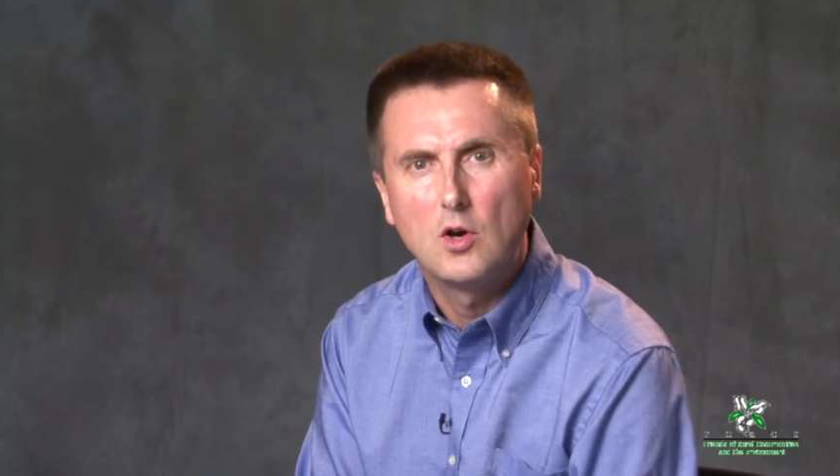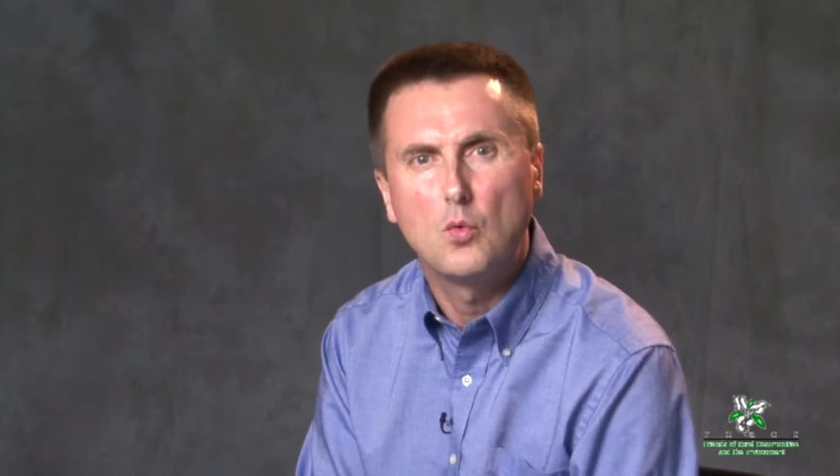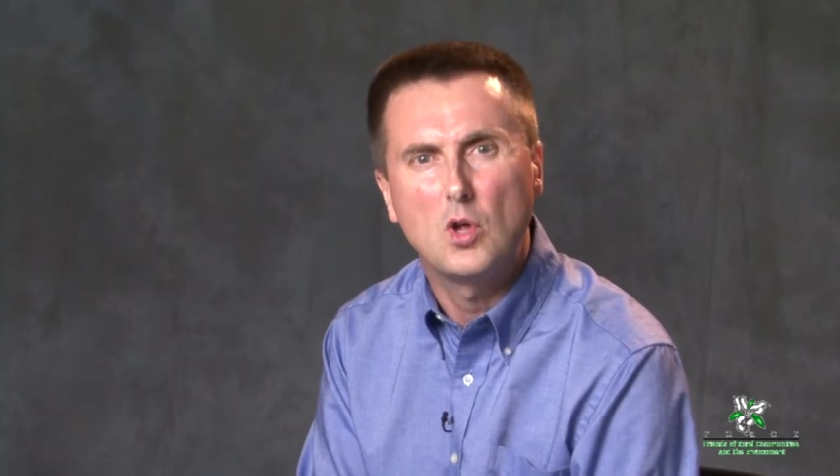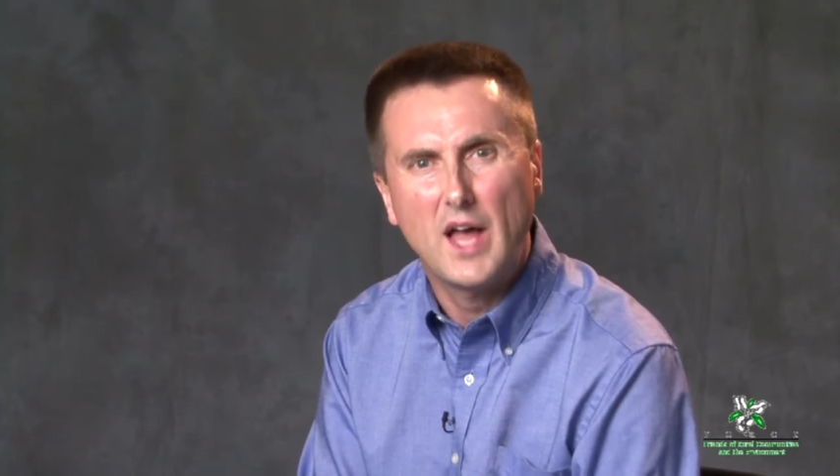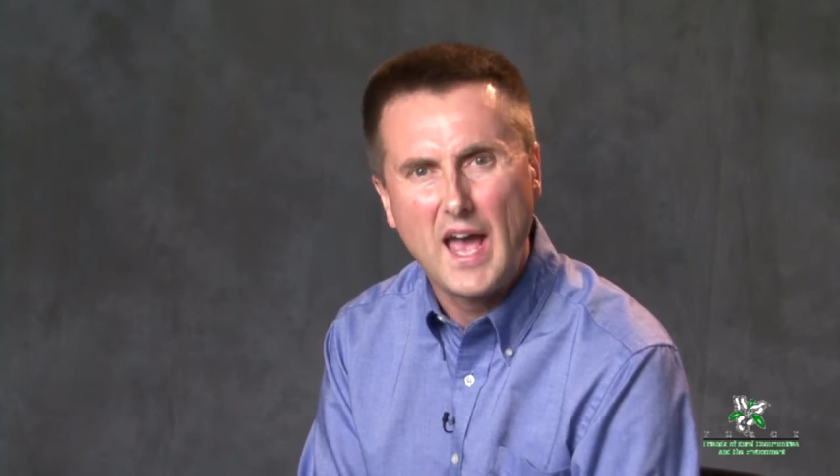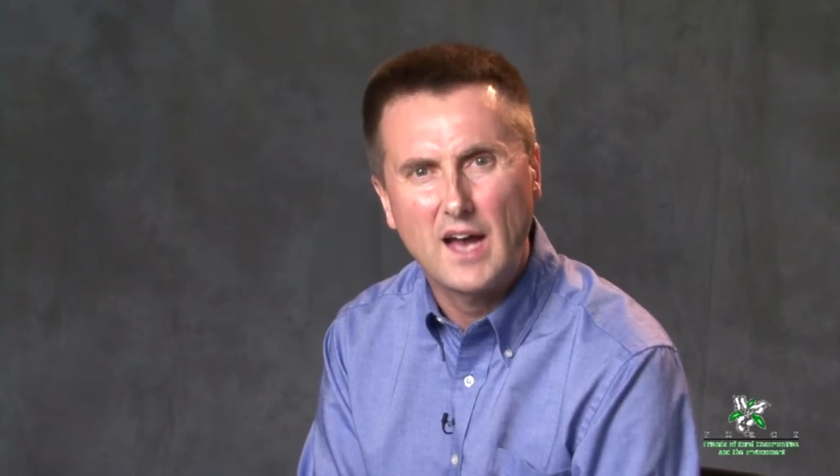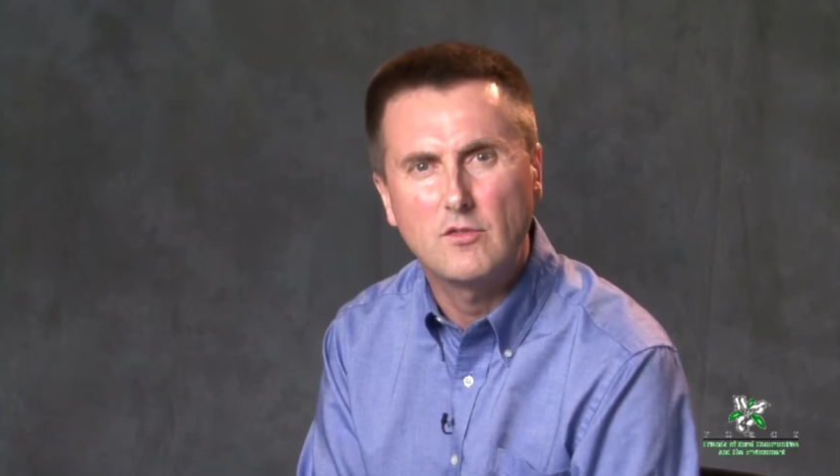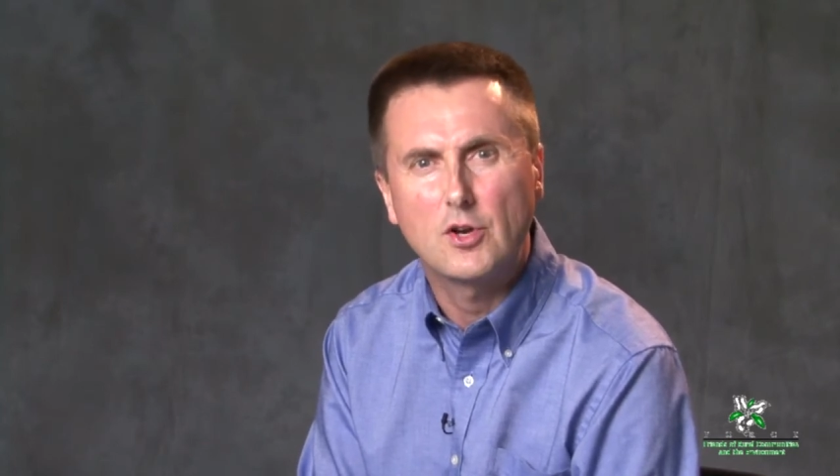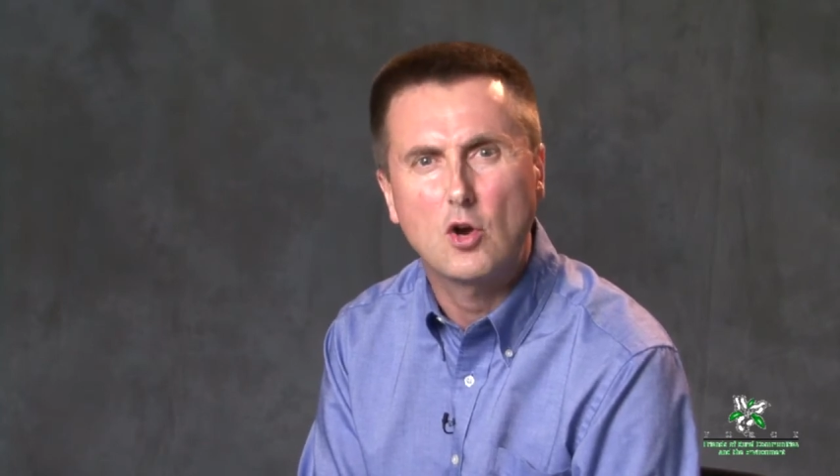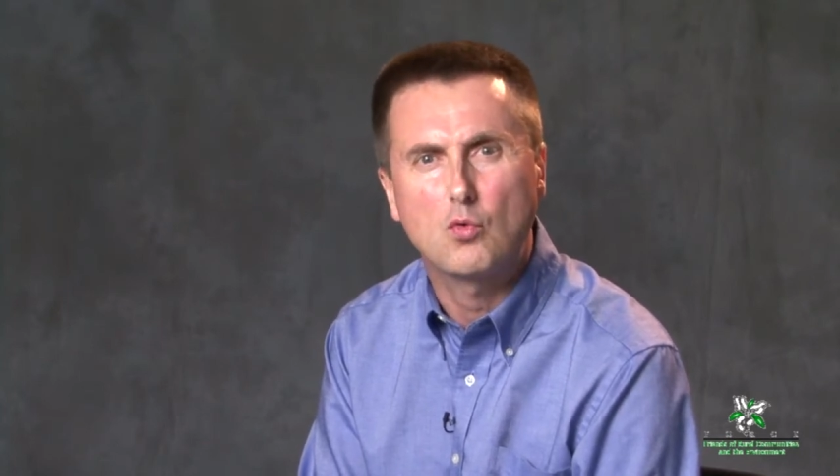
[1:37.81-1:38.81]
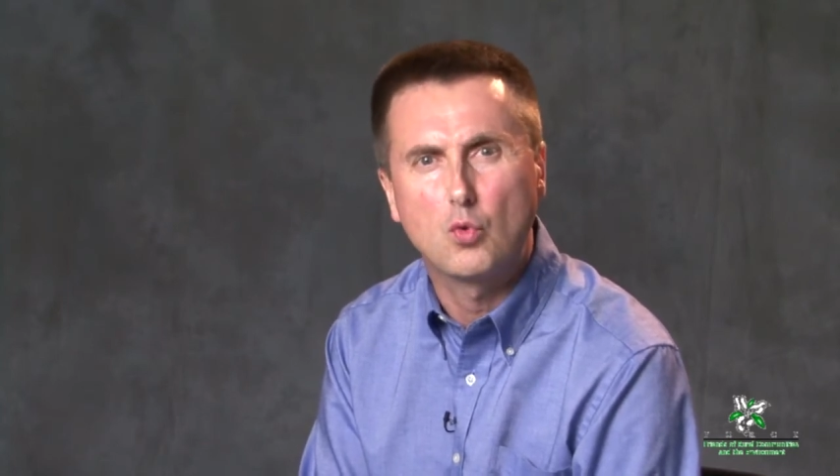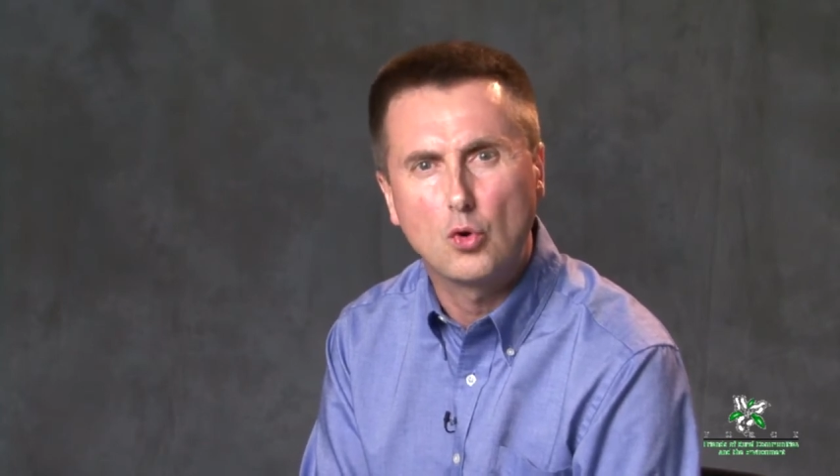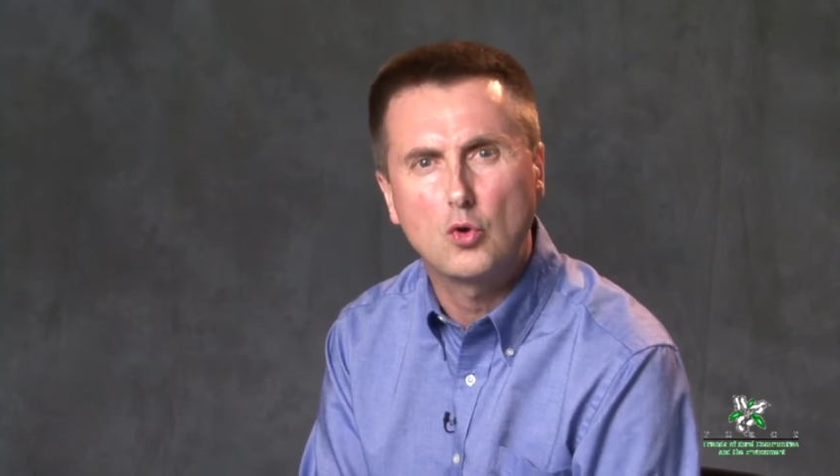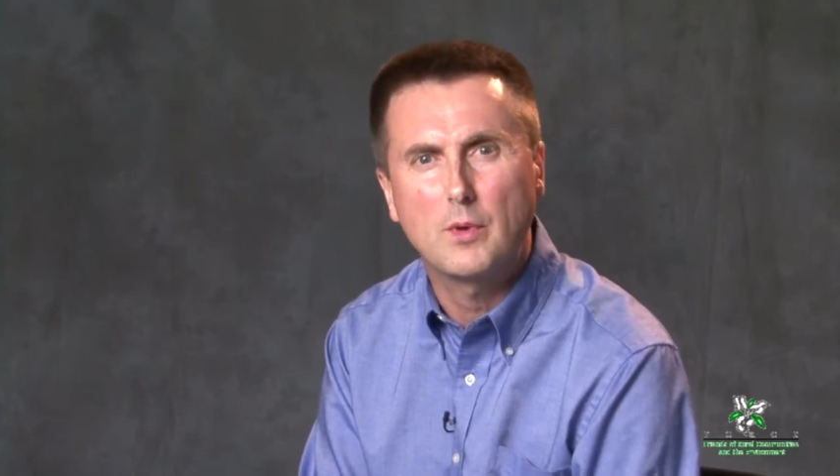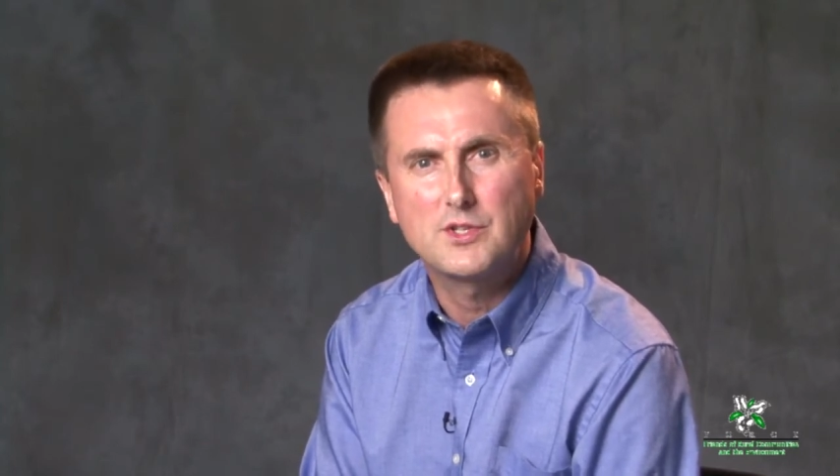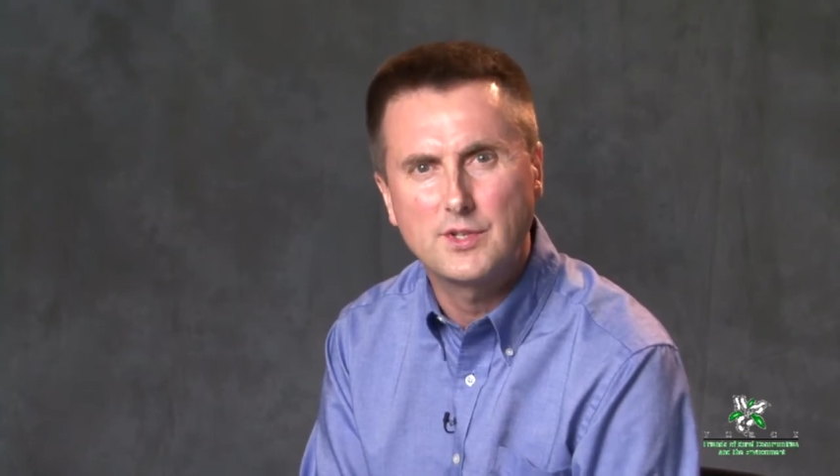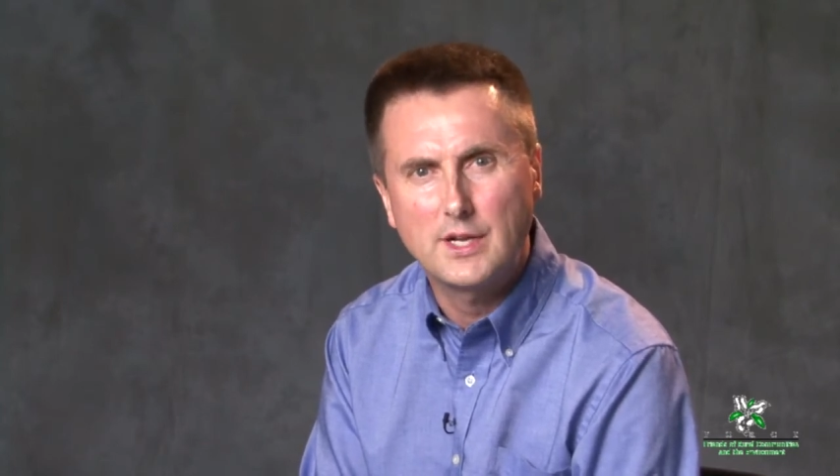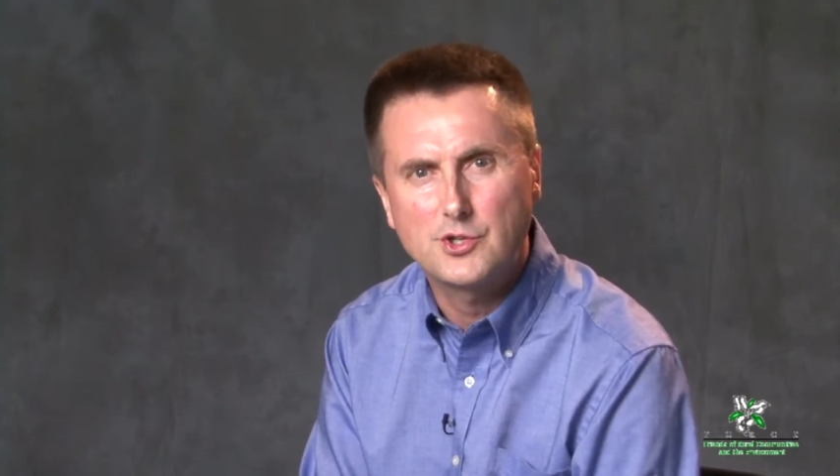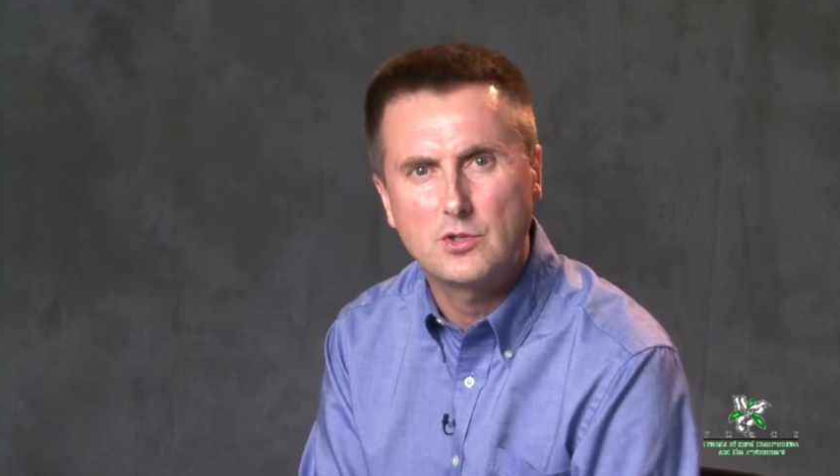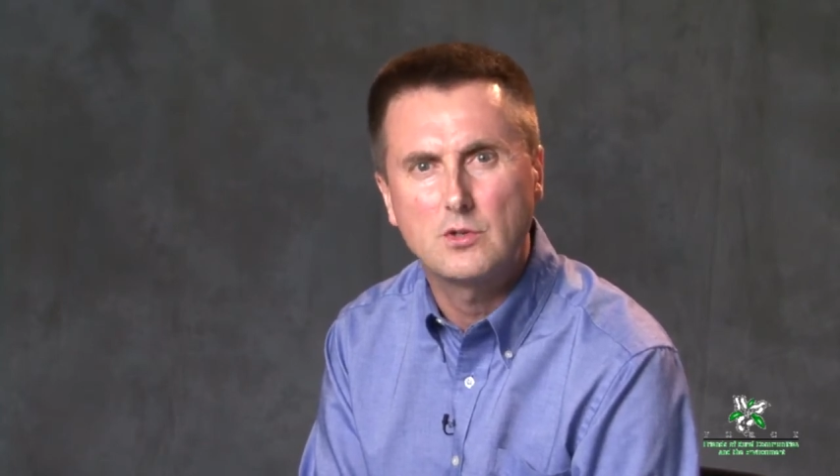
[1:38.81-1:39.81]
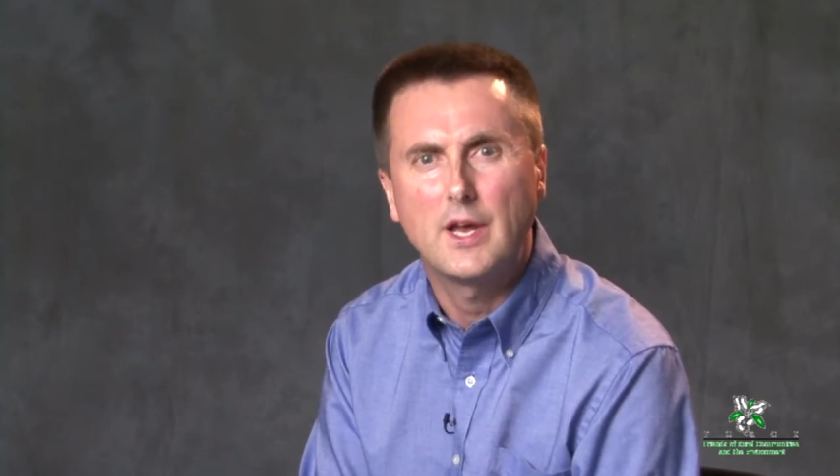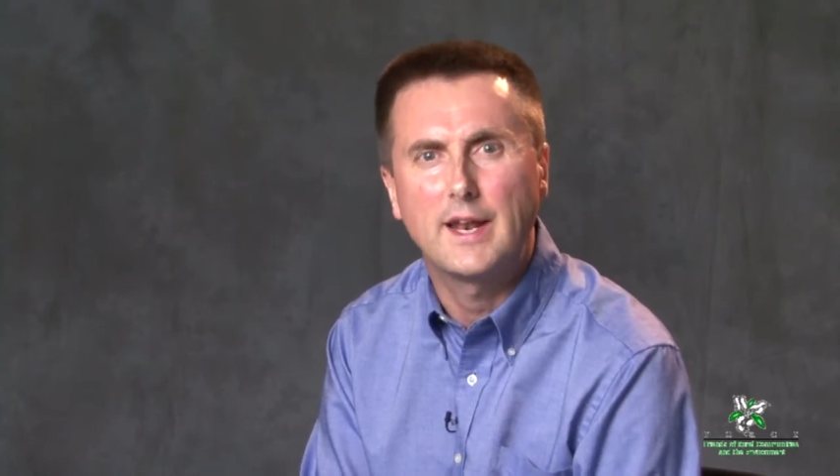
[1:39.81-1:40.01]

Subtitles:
will have on our rural residential